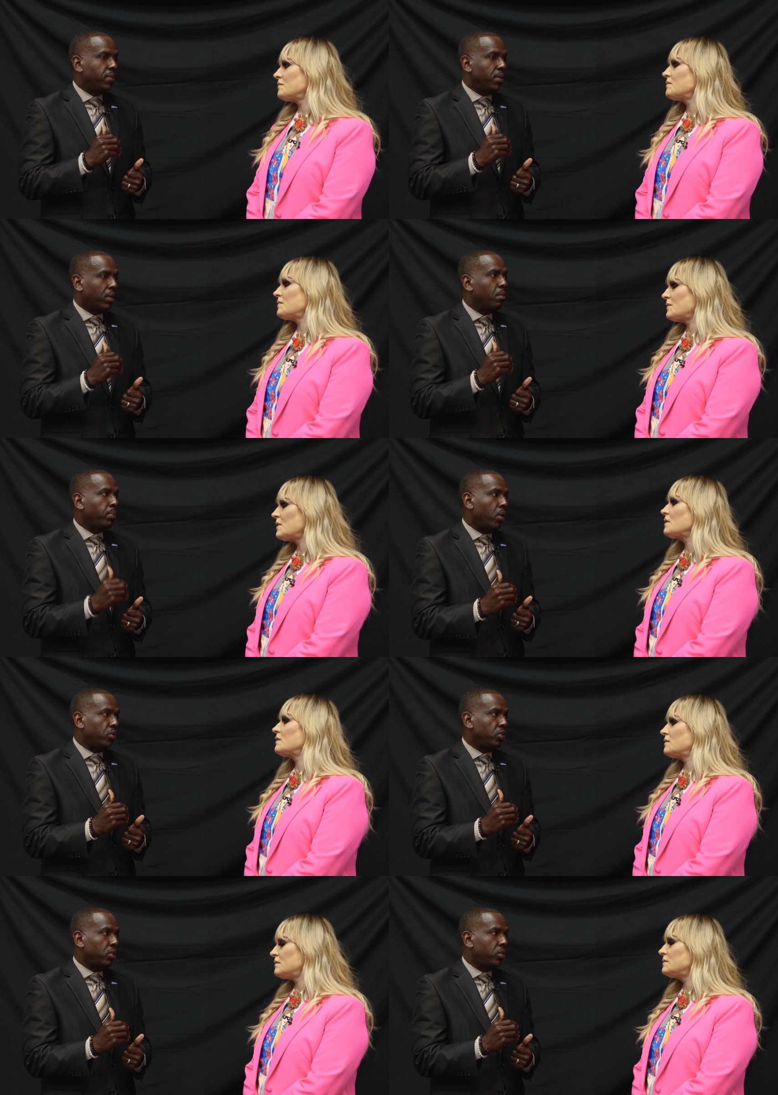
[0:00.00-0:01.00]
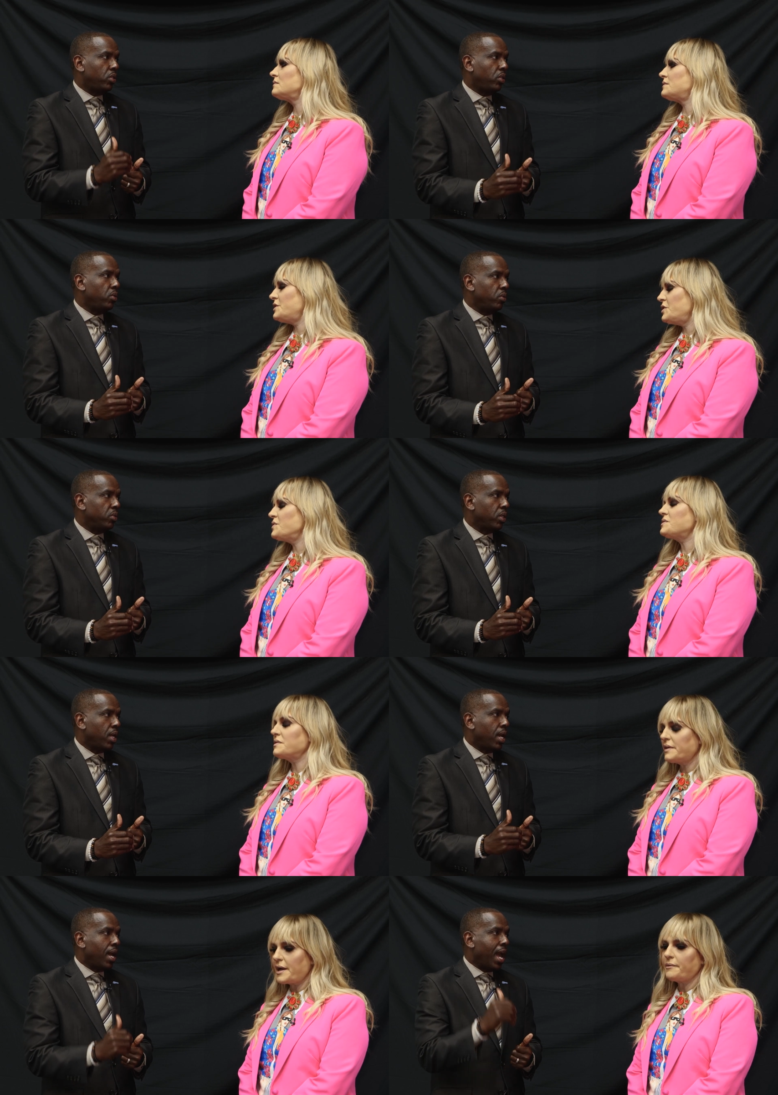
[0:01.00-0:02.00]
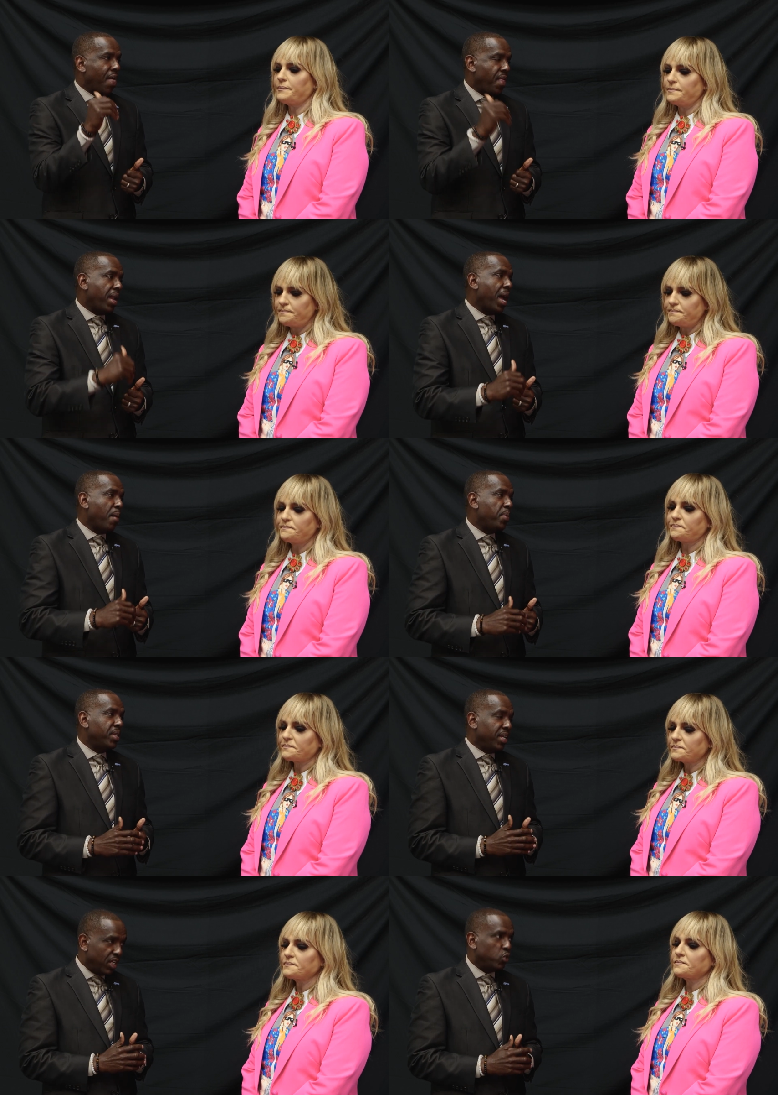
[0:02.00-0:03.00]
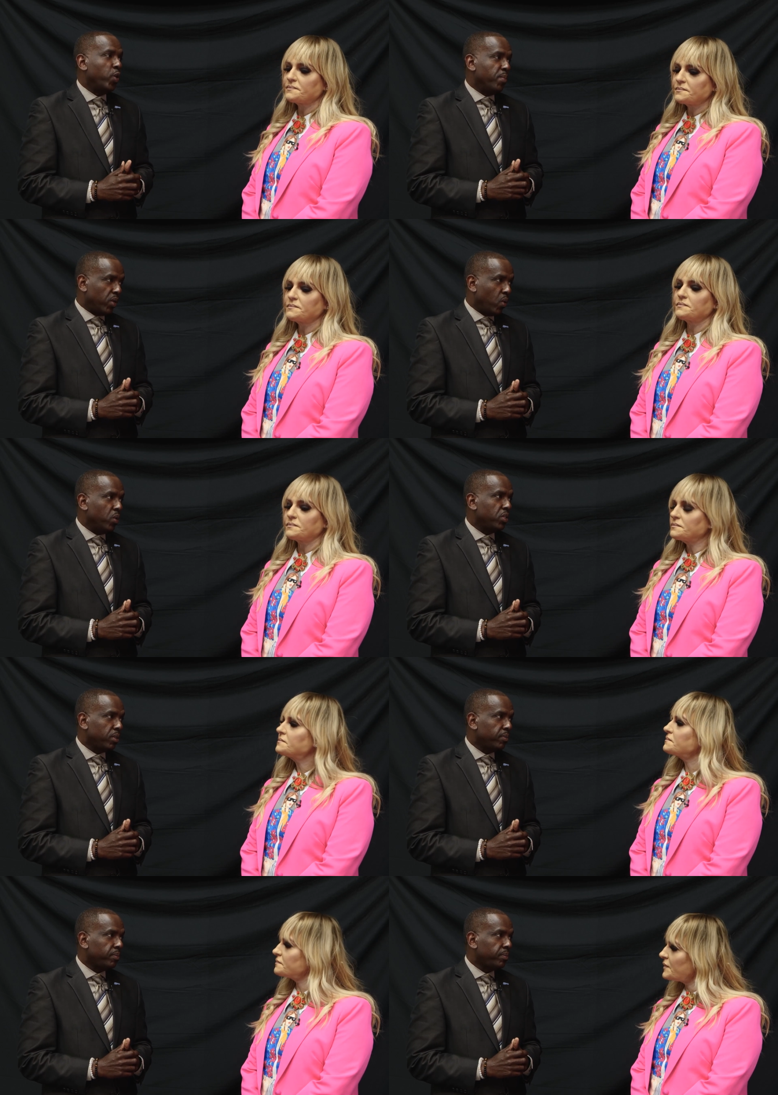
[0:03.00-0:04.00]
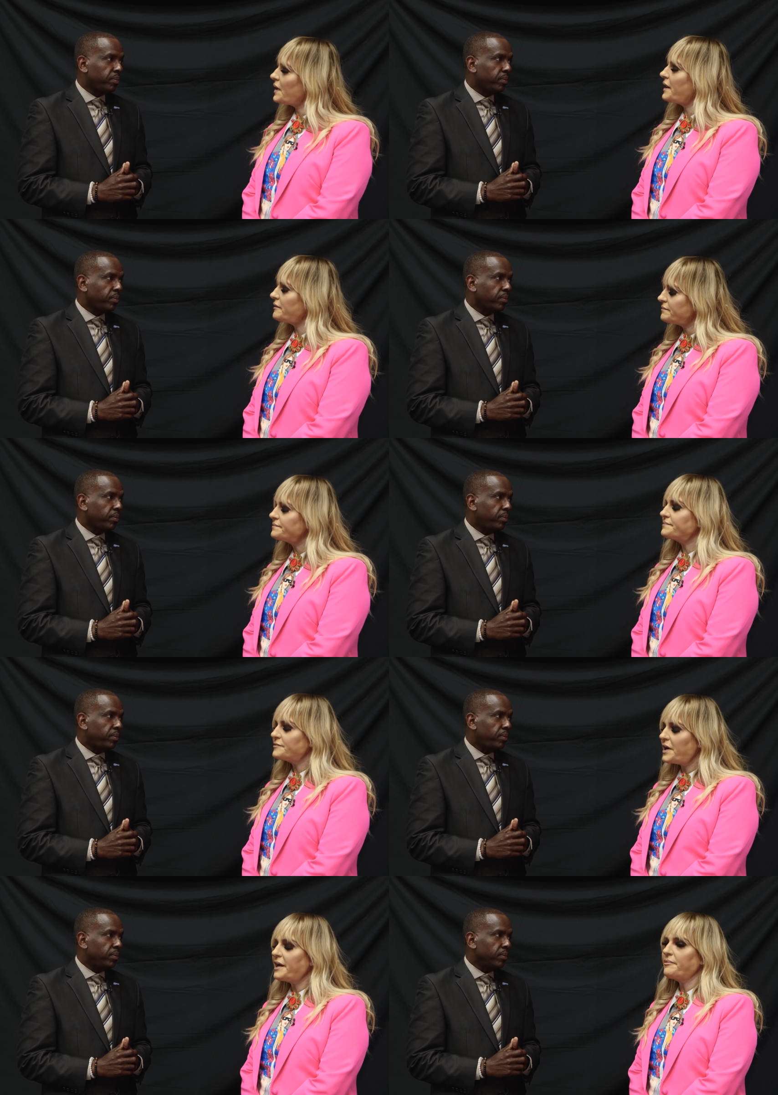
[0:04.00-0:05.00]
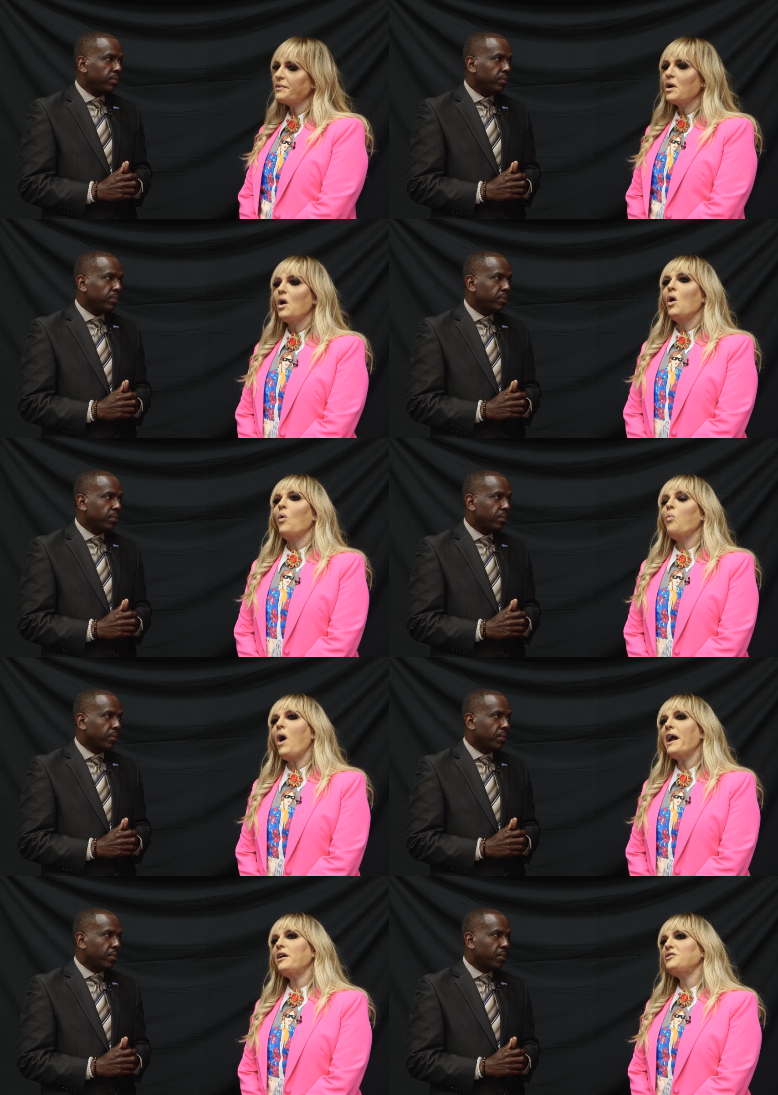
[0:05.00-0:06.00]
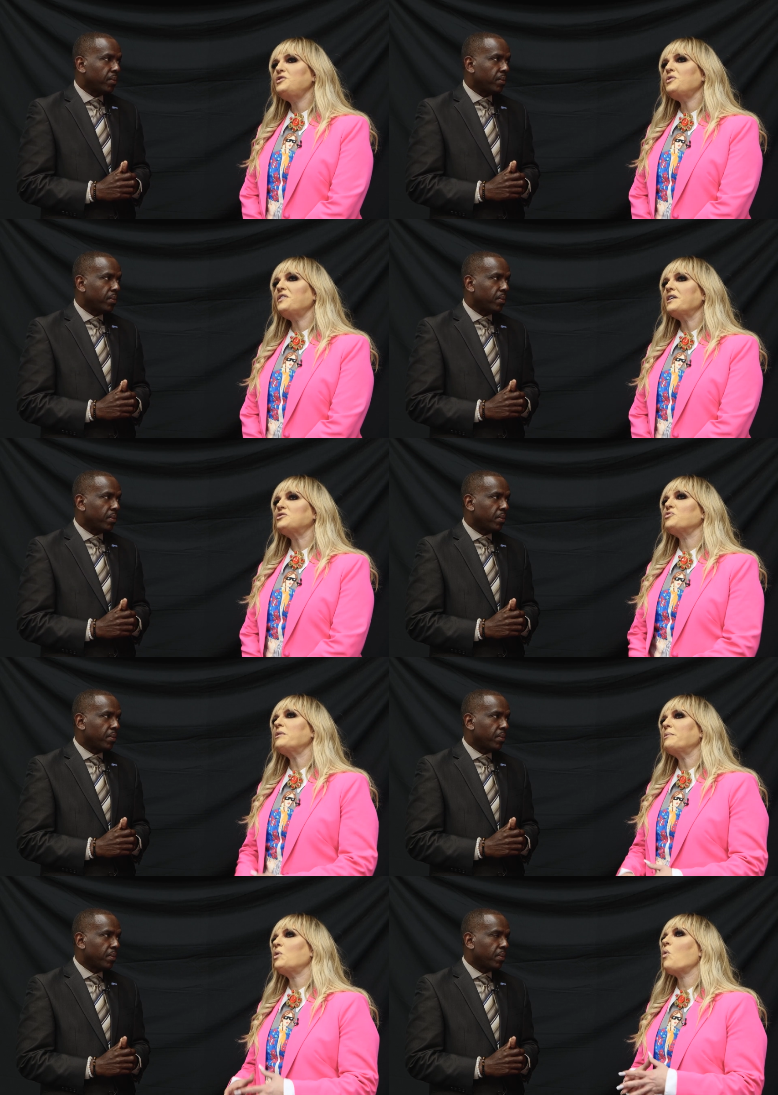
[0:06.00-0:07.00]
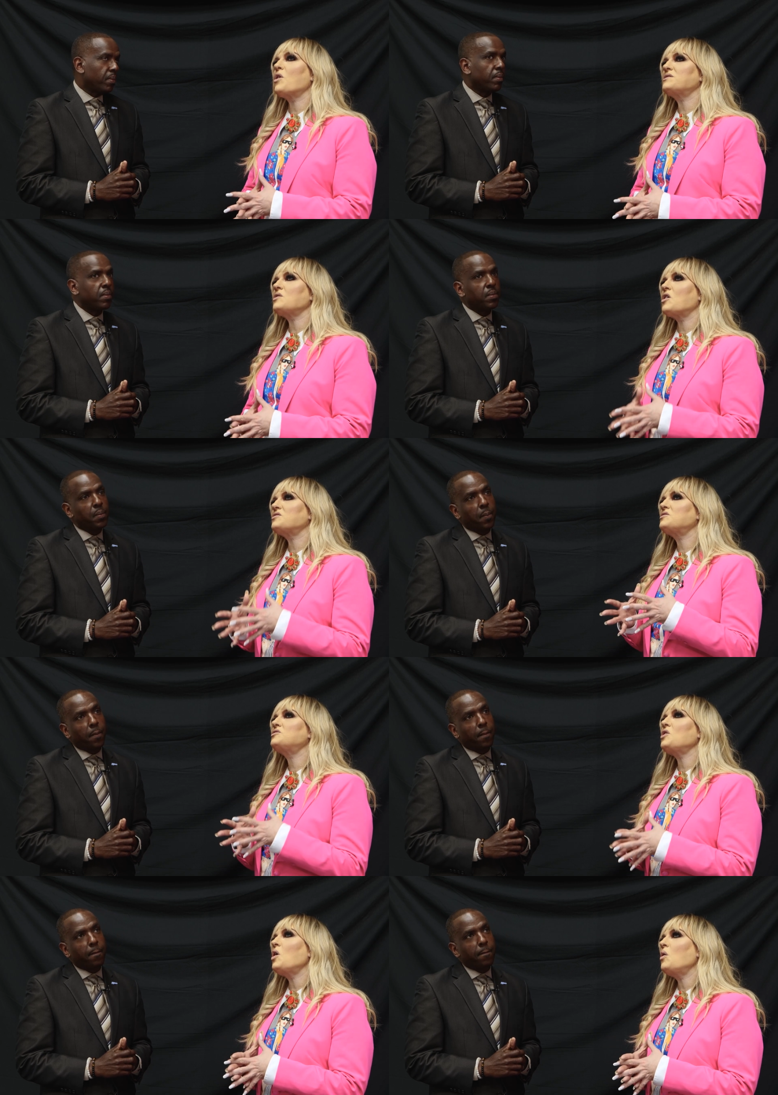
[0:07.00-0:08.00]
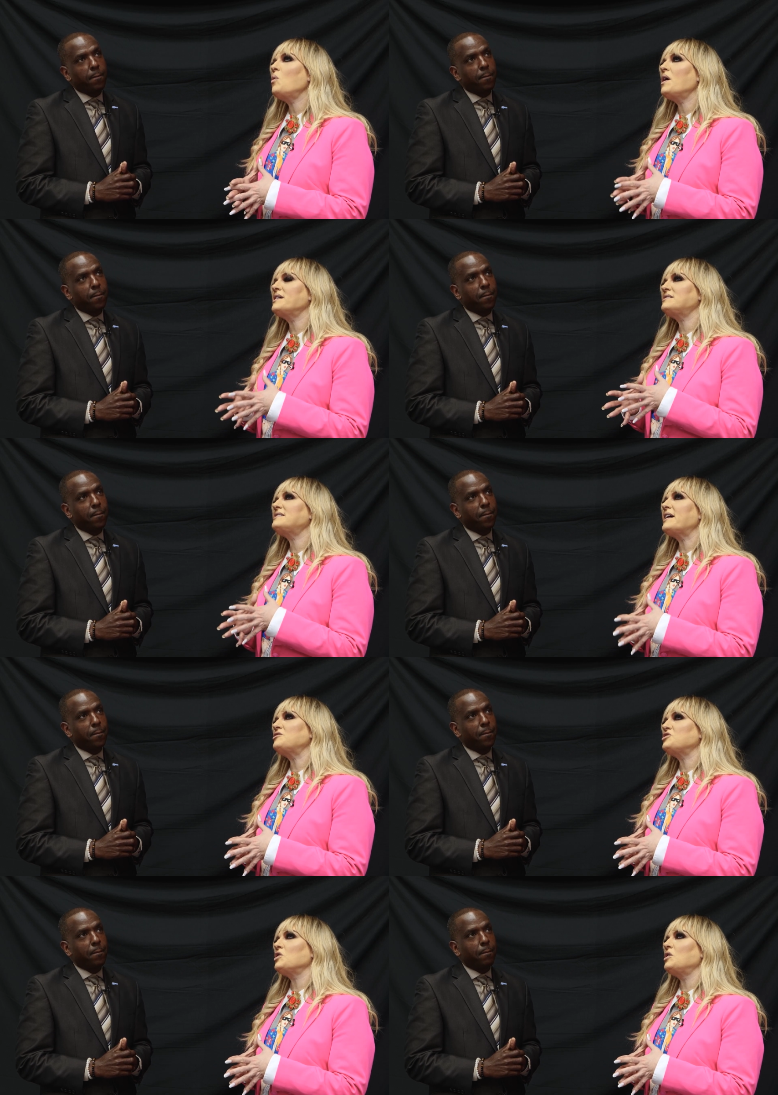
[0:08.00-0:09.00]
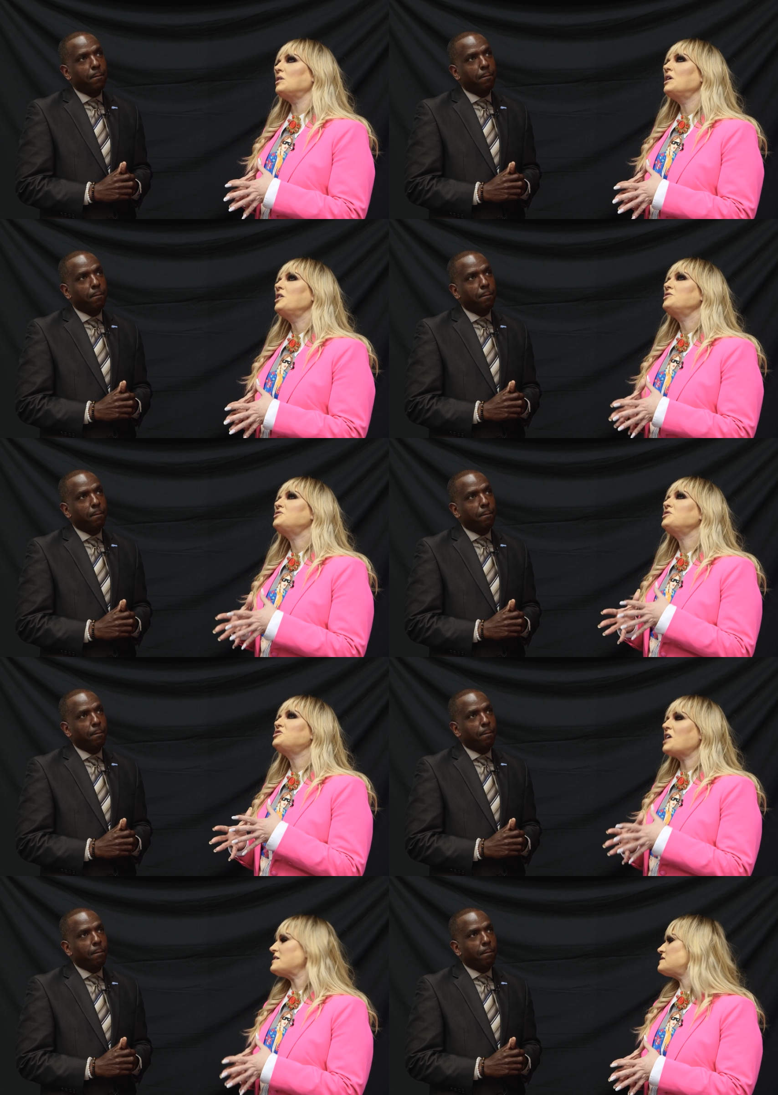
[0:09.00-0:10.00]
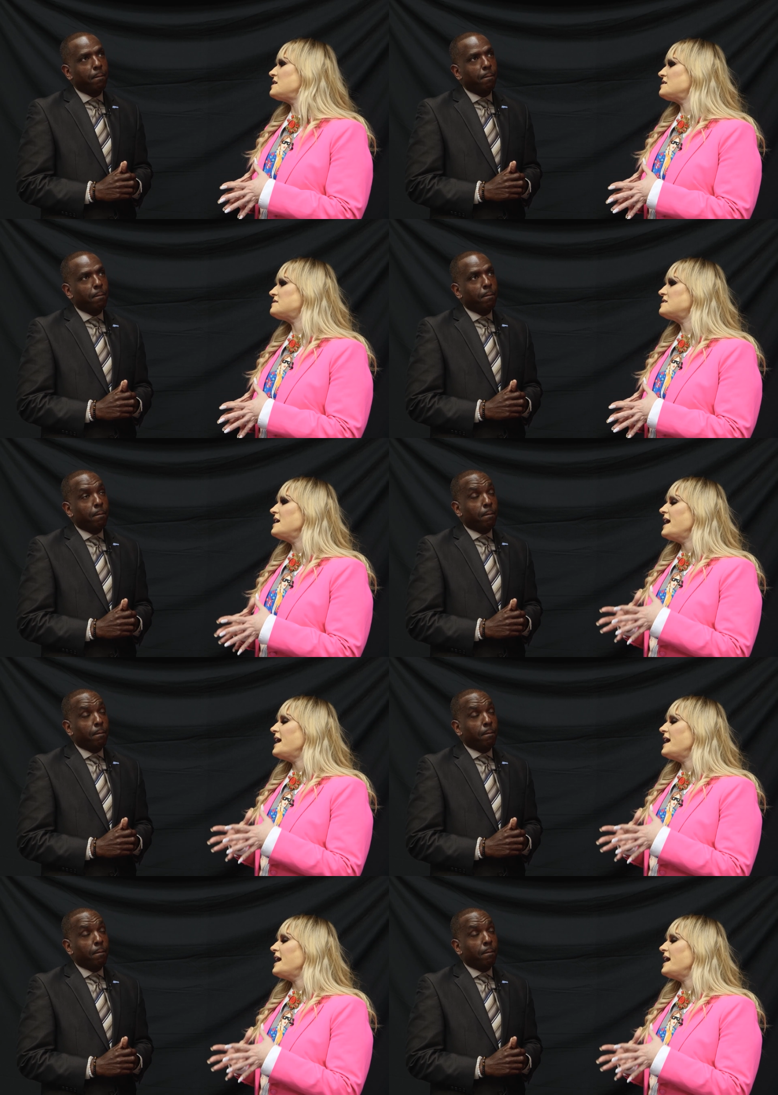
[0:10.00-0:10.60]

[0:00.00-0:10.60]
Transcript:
Speaker 1: the compulsion to use. use yeah. And that happened in treatment courts.
Speaker 2: Right. Why are, do you think treatment courts are so essential to justice